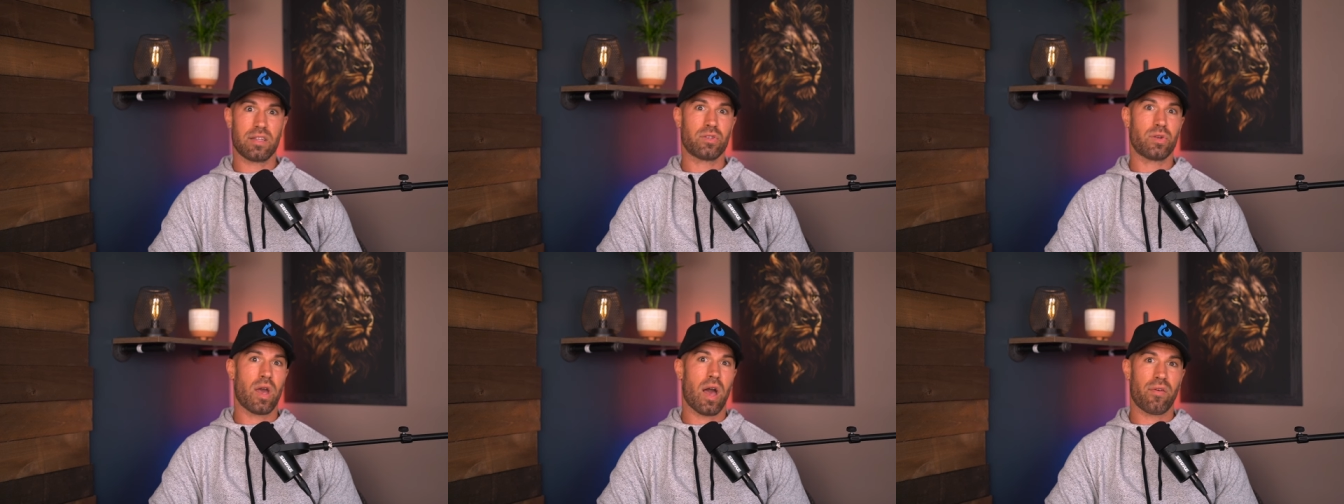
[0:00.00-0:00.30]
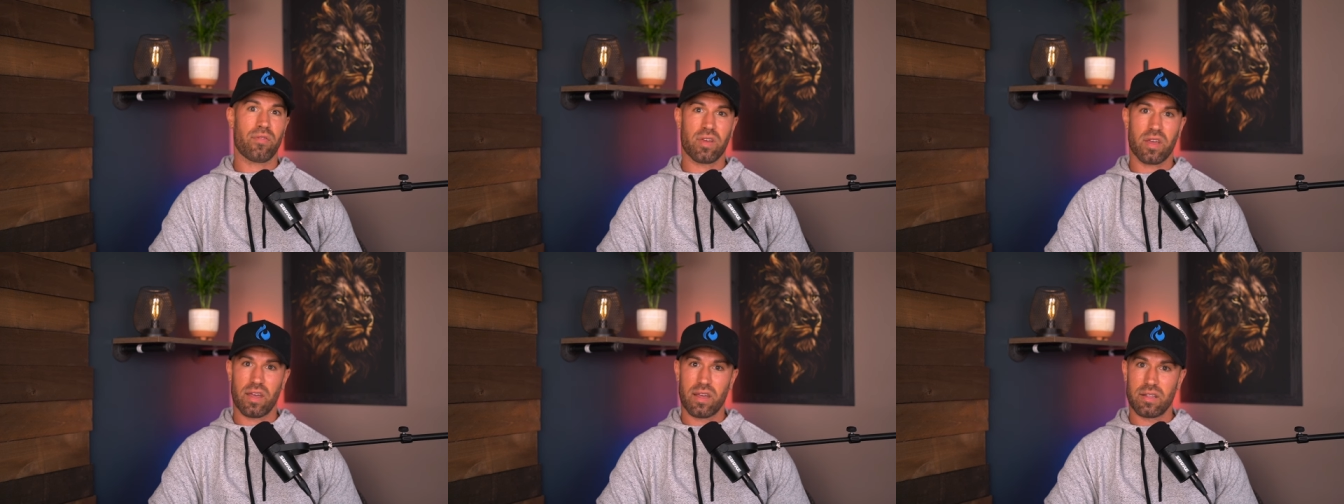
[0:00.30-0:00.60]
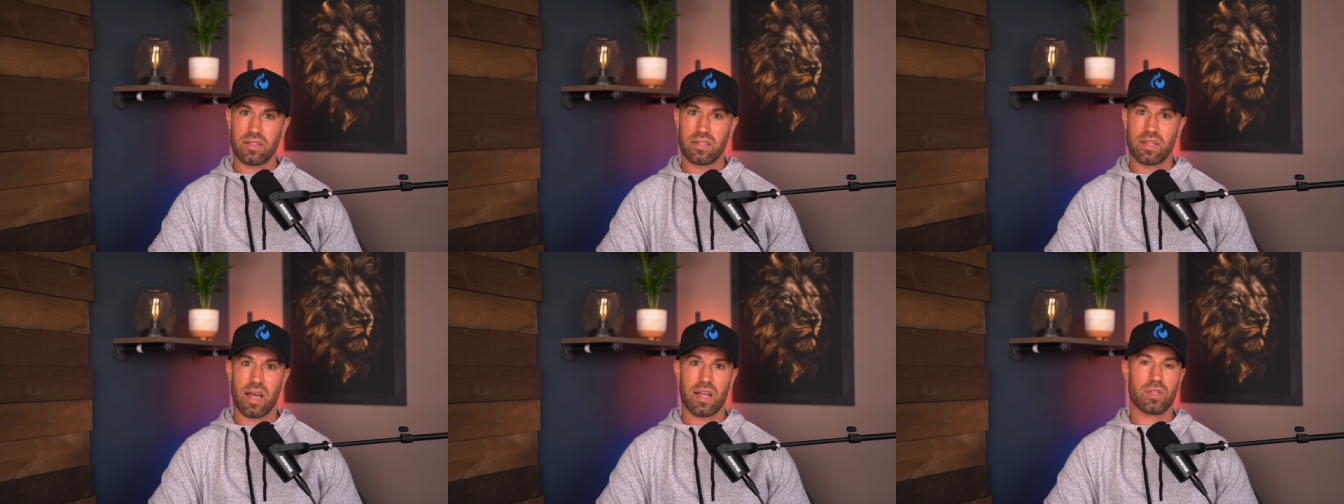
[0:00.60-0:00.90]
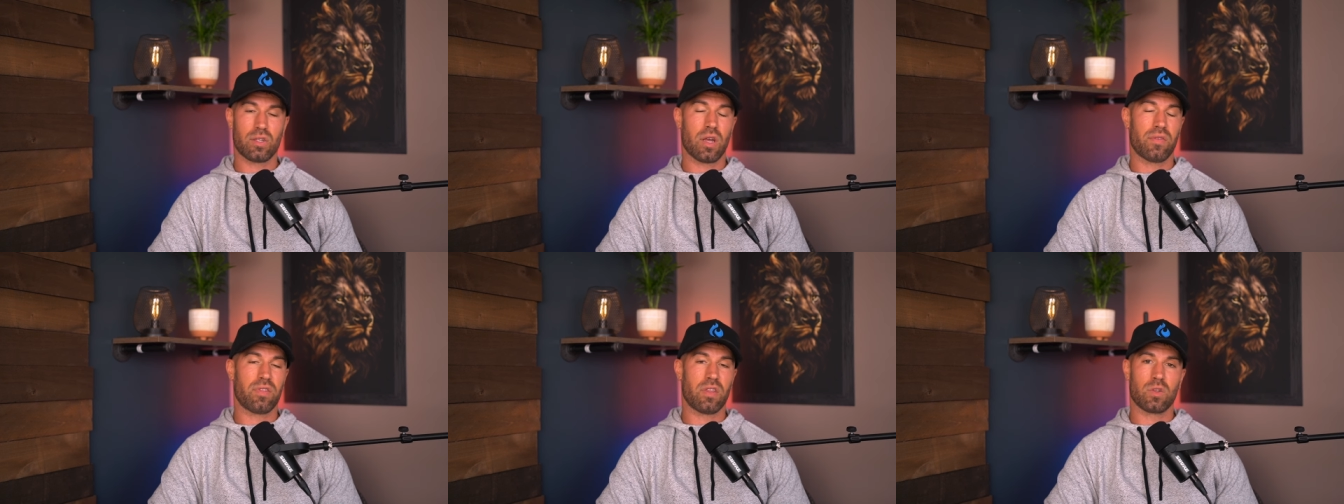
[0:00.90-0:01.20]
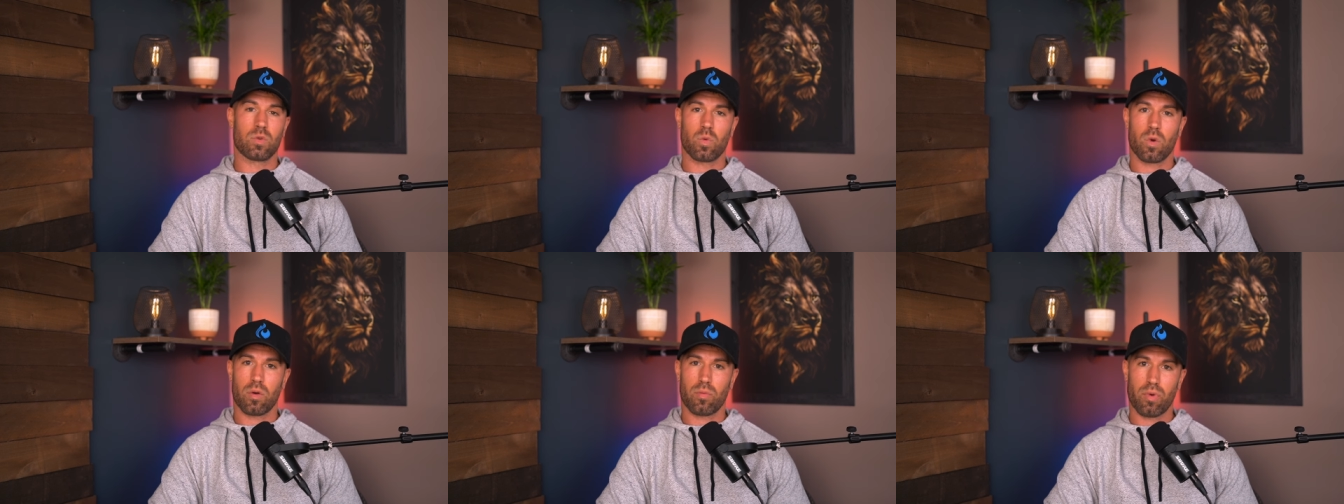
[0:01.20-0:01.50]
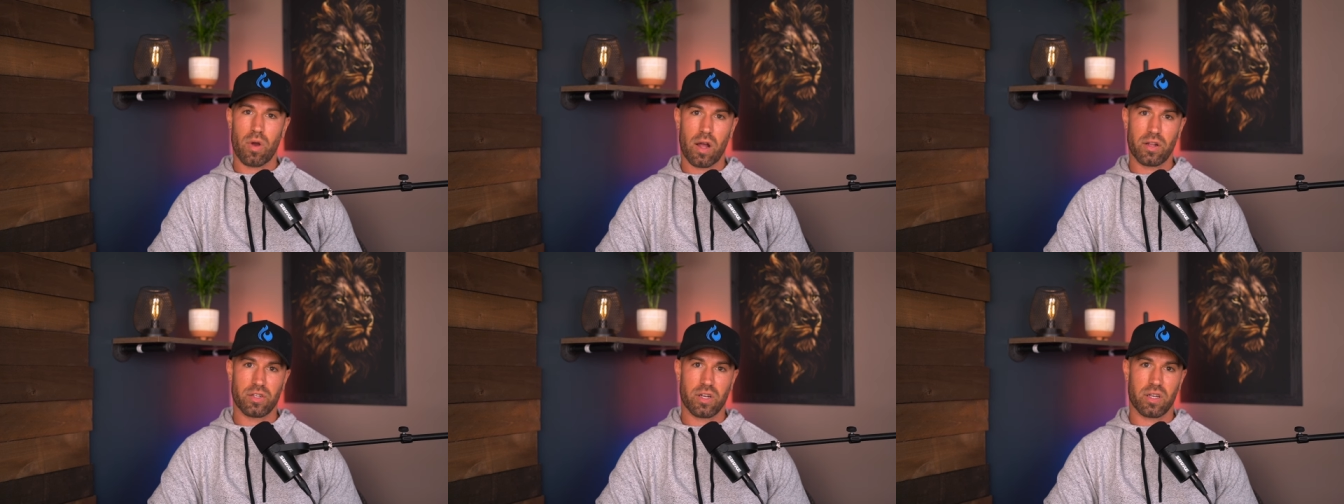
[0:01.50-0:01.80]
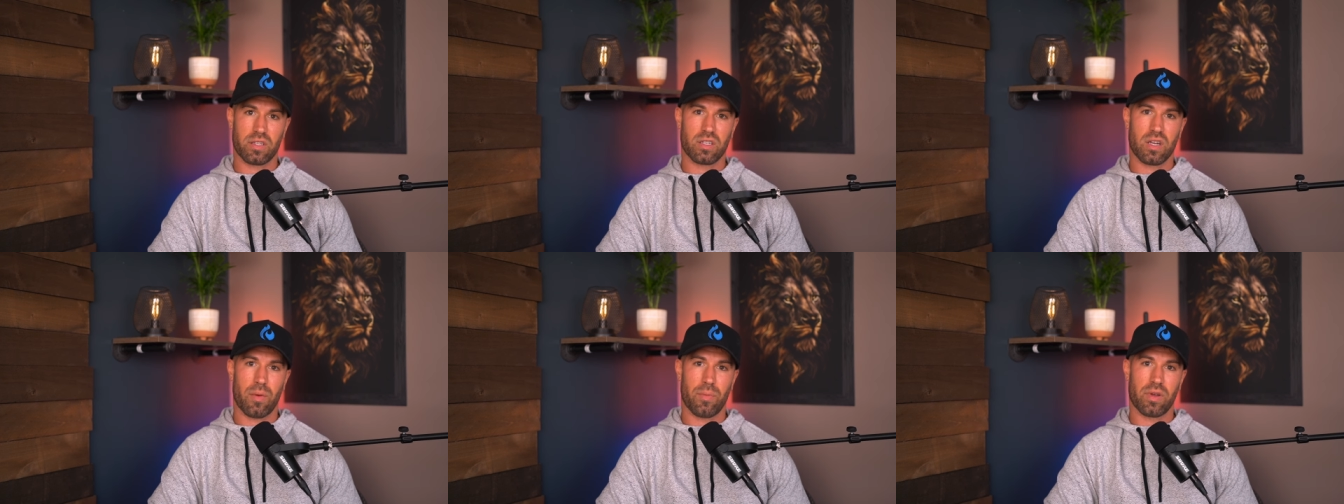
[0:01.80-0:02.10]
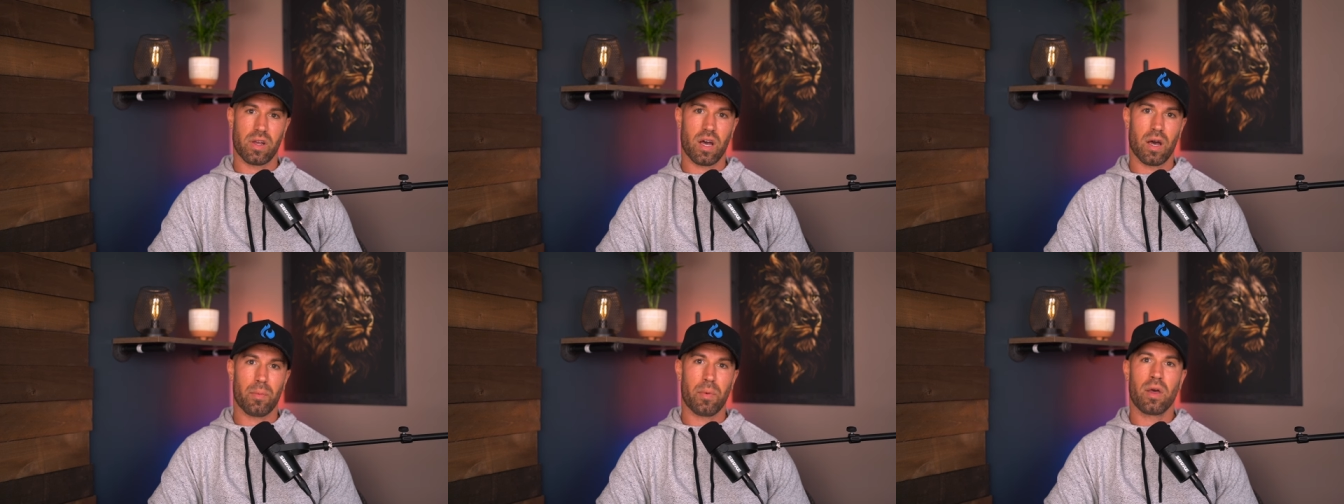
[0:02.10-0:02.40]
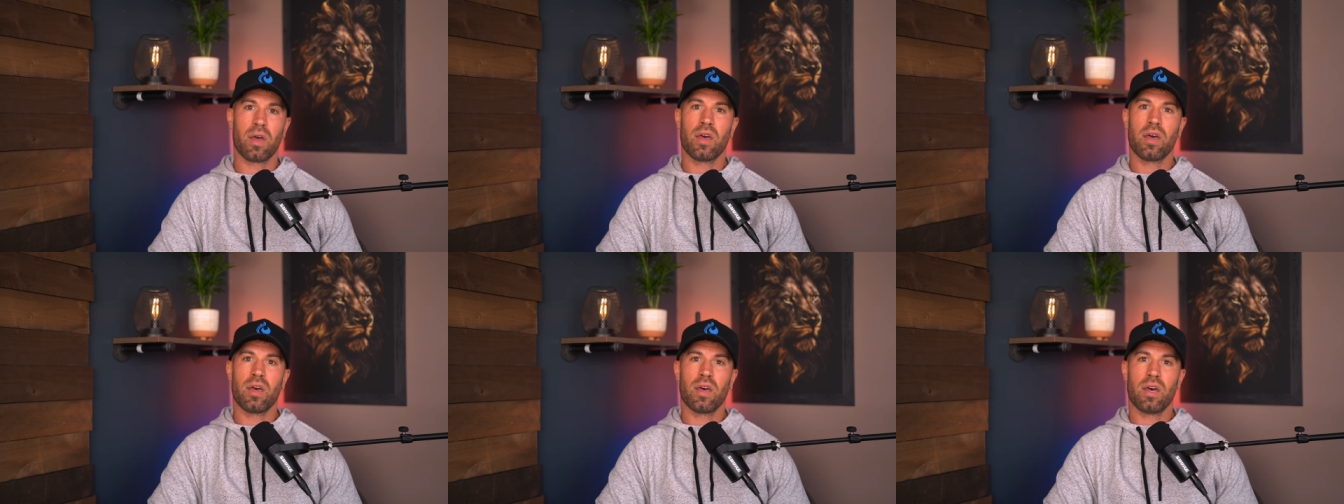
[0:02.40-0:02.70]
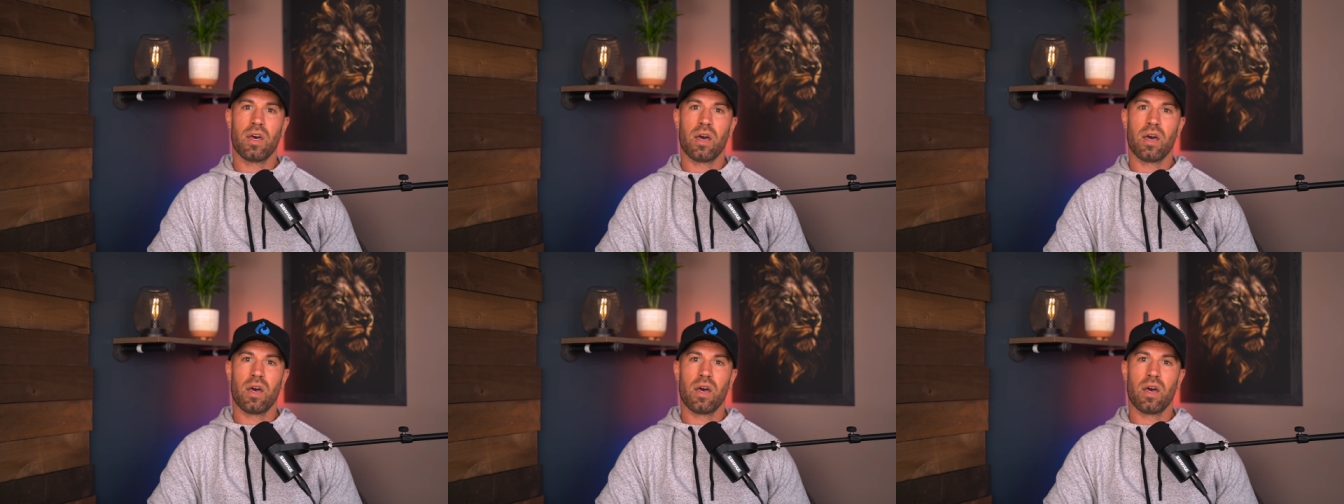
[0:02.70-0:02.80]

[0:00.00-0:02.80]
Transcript: as you have kids, as you have these work projects coming up